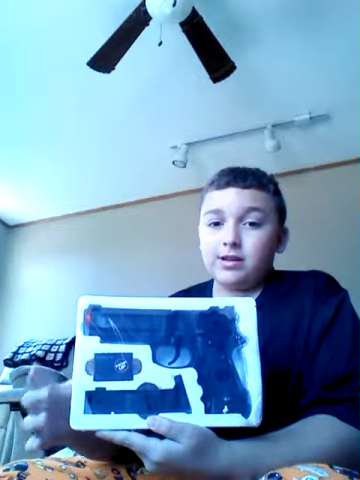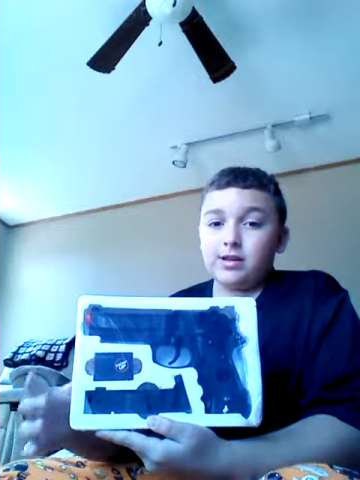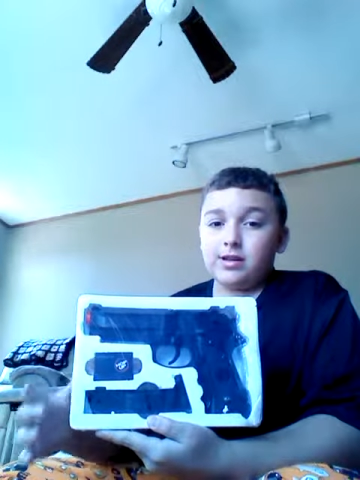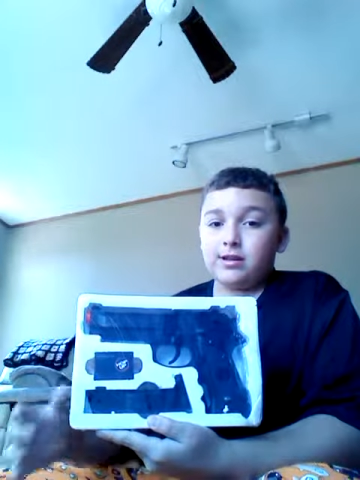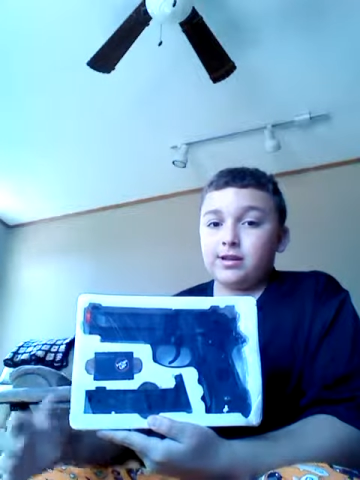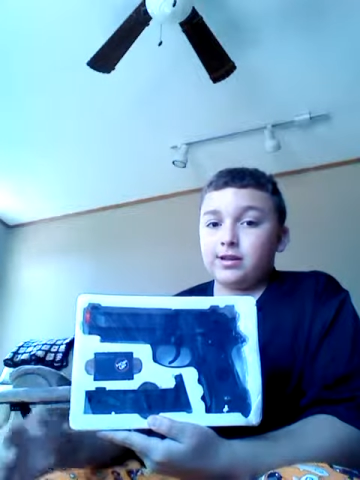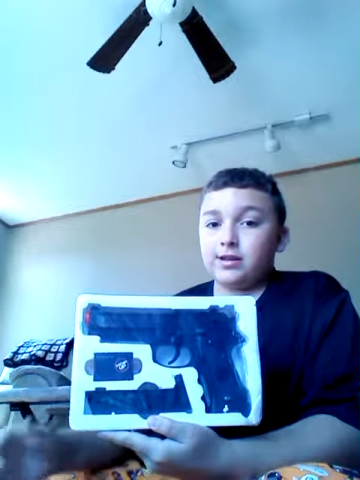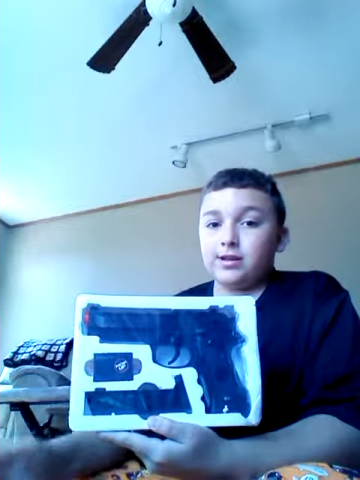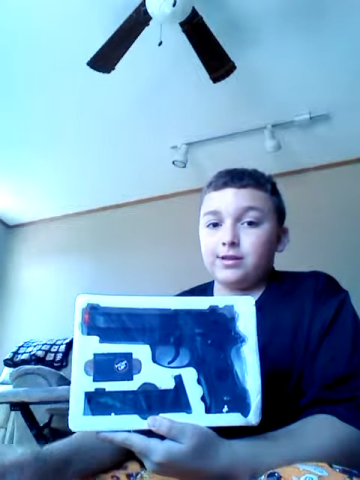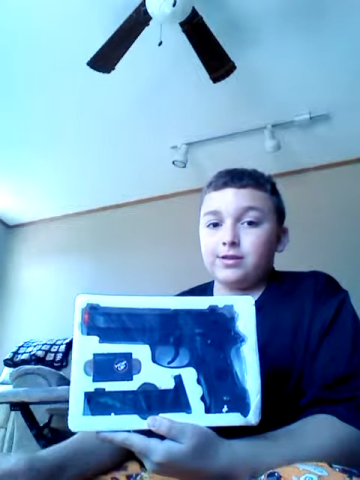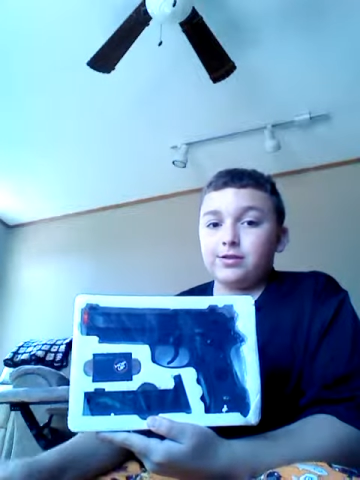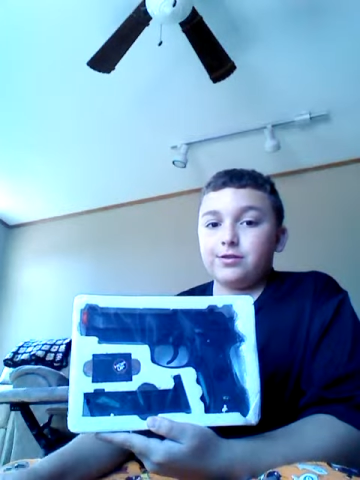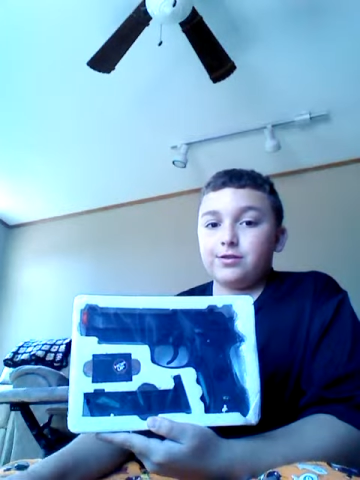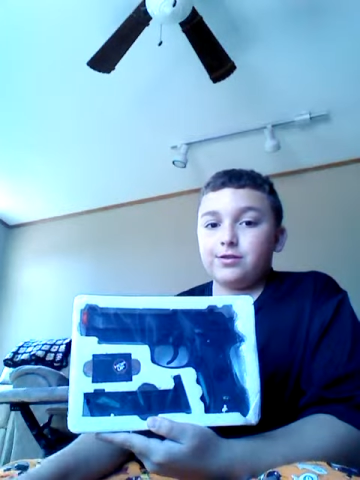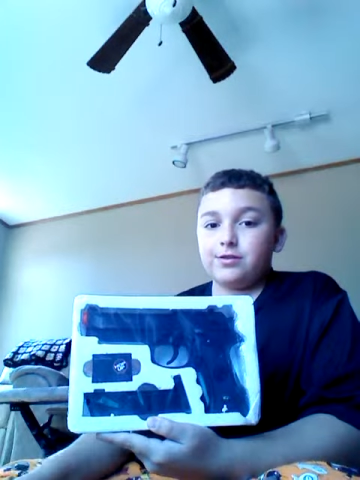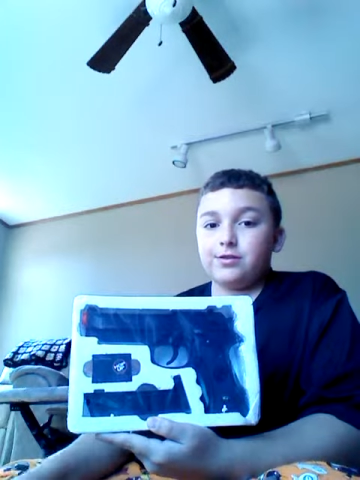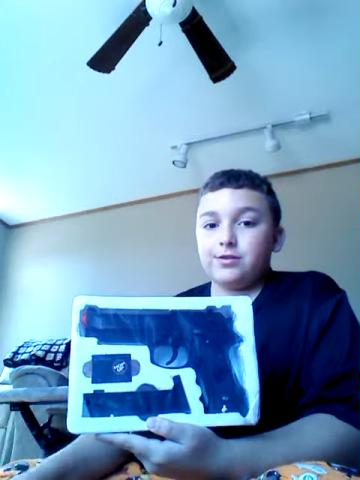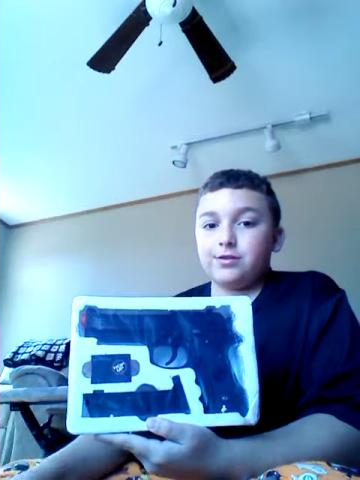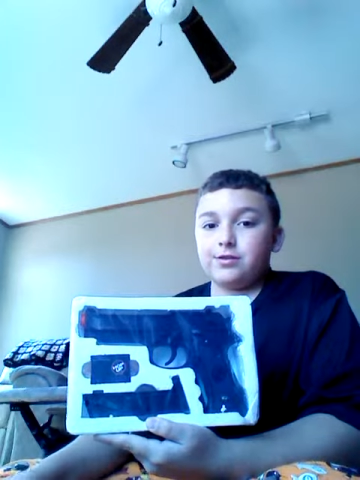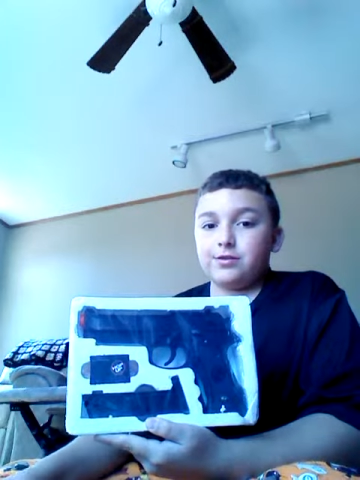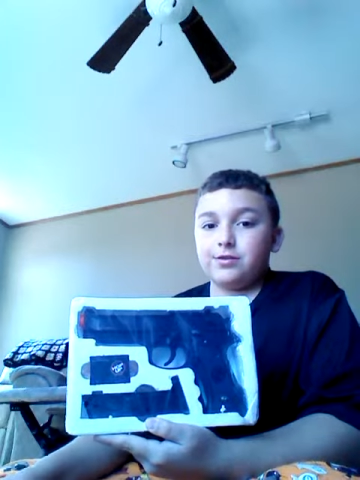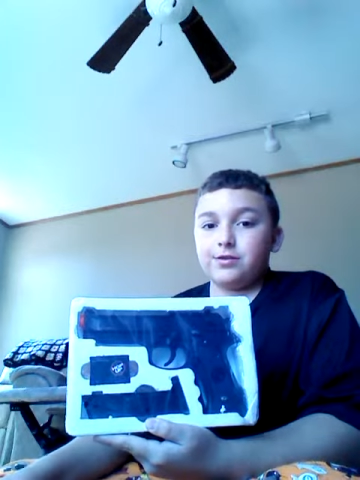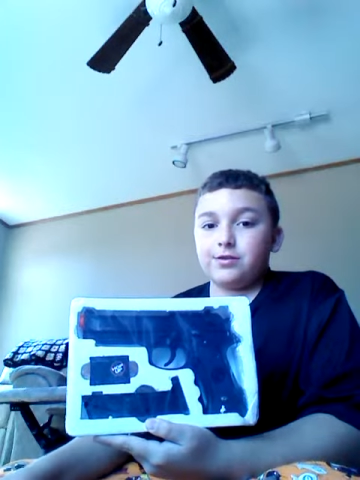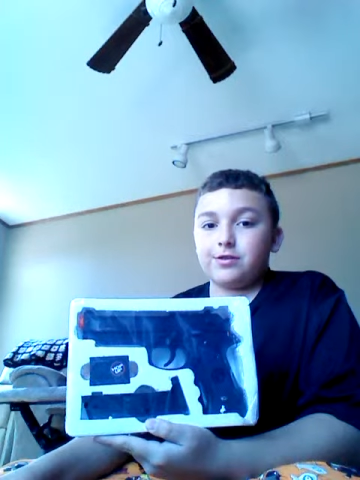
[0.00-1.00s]
And that's
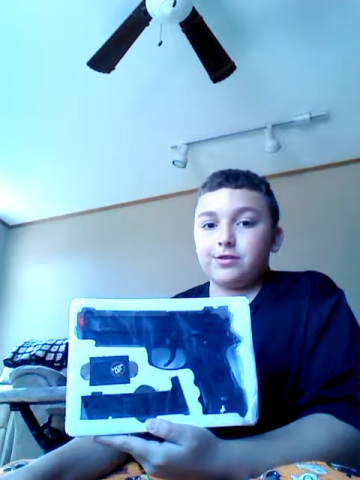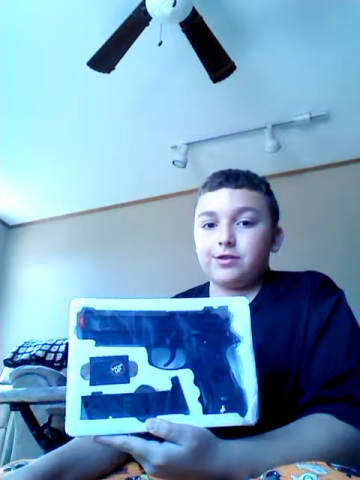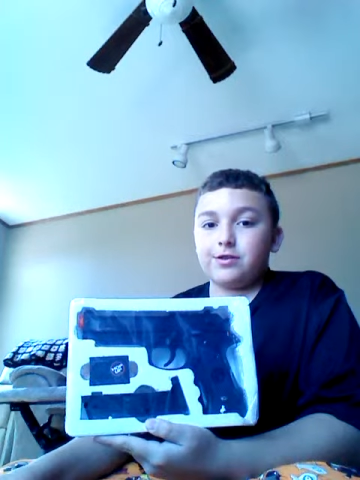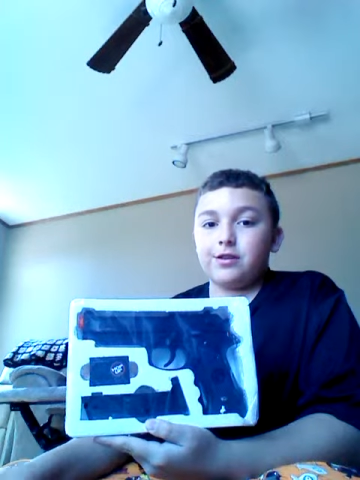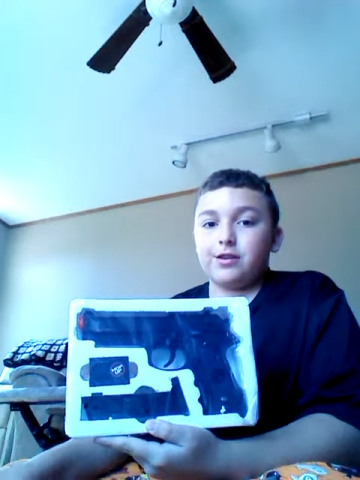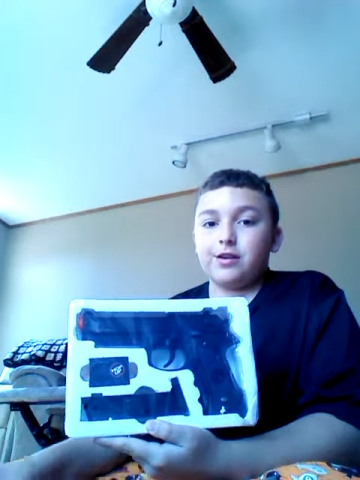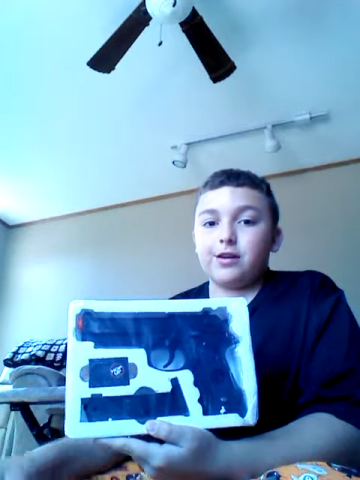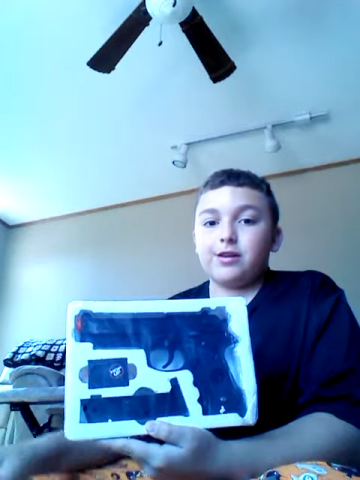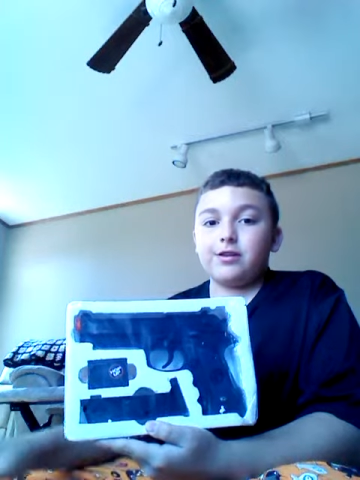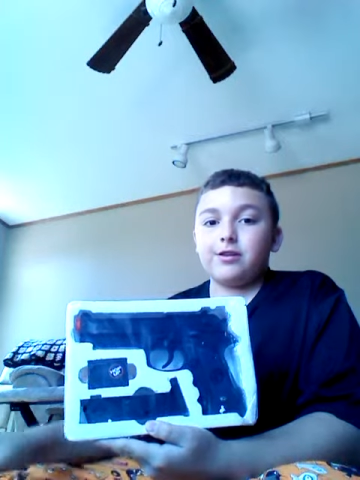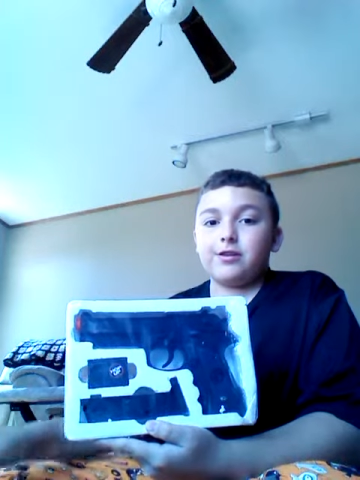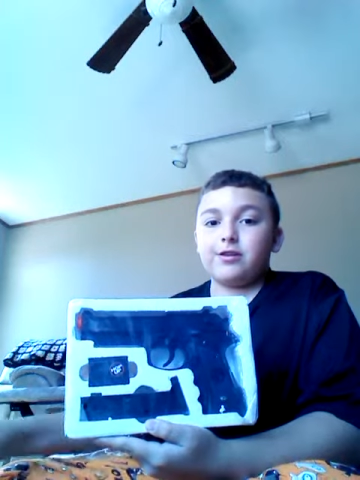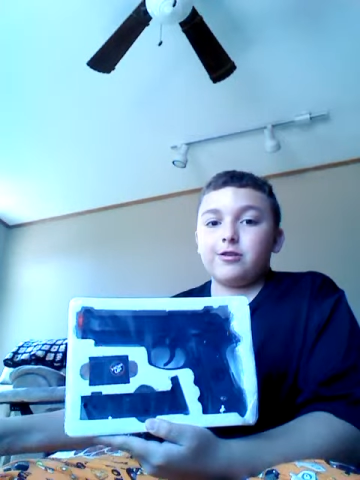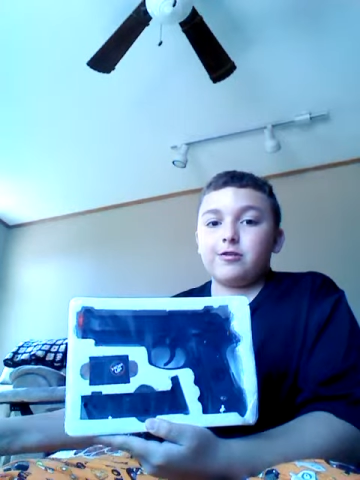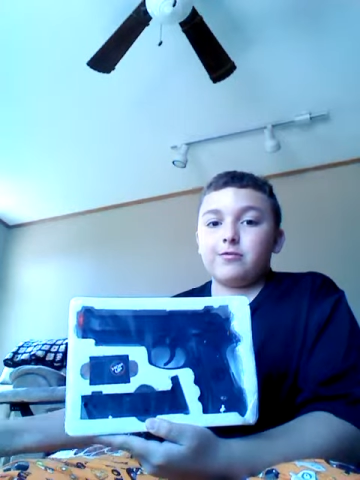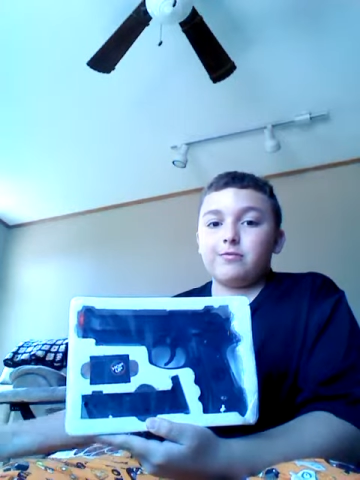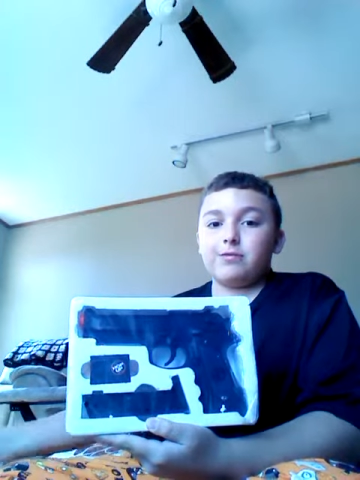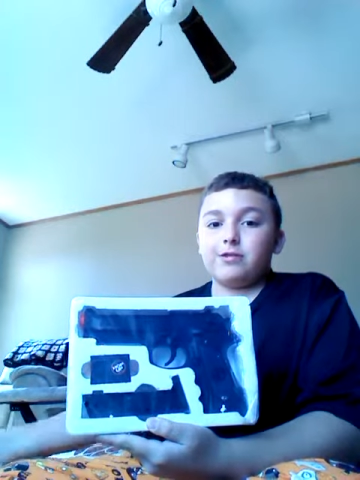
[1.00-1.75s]
just just the gun you're going